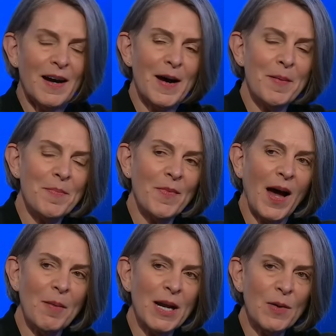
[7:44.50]
Um,
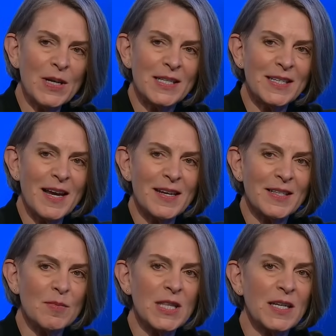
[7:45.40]
I mean, I would say
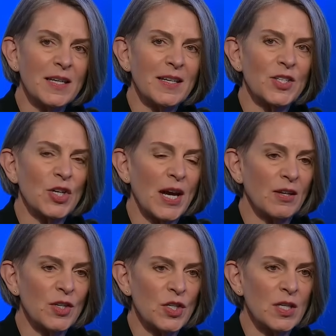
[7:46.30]
some of the
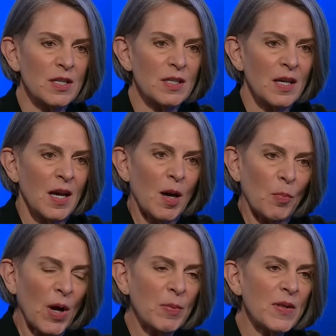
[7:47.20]
challenges,
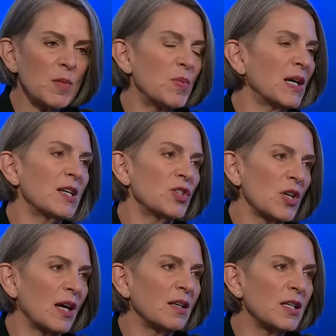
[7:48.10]
probably the biggest
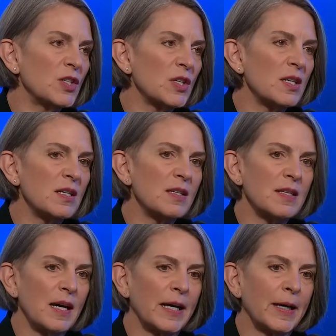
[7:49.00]
challenge
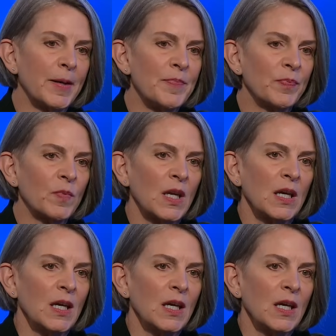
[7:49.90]
is, um,